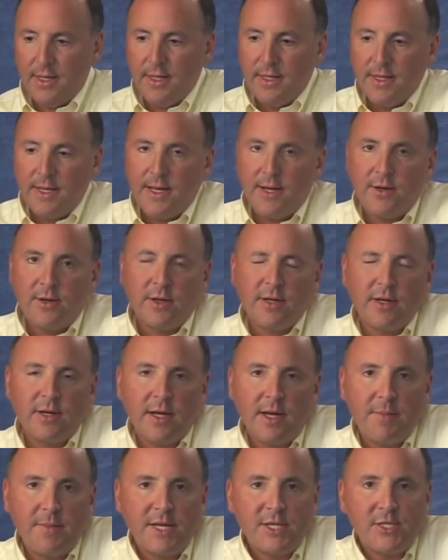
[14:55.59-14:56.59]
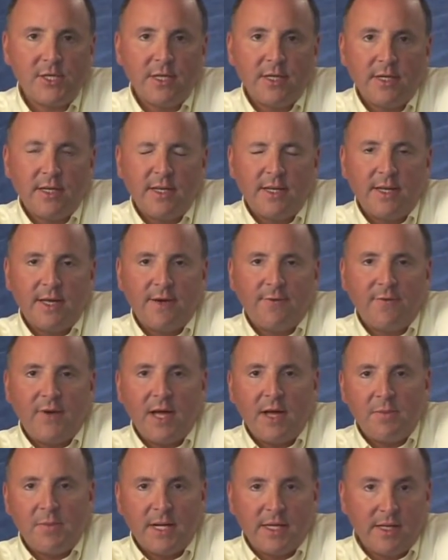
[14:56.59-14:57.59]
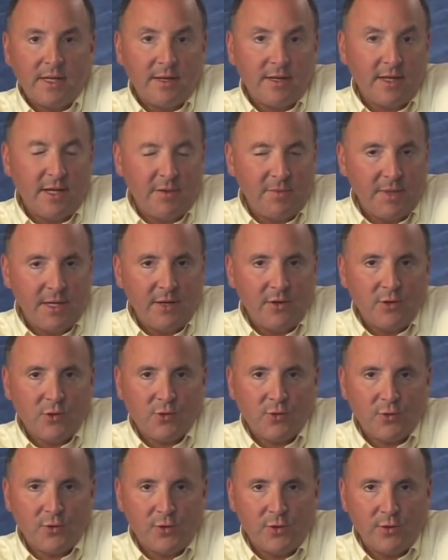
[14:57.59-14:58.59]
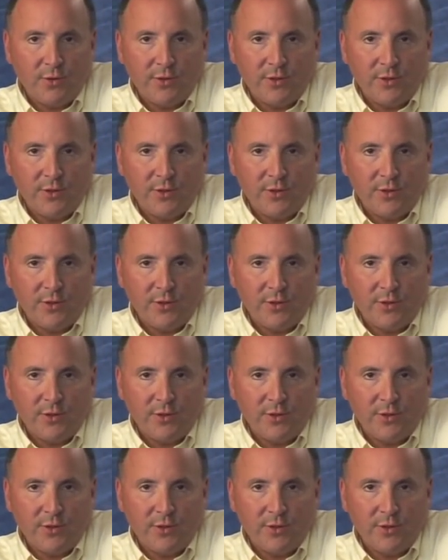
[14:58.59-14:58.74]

Now, I mentioned that FileMon can be a useful tool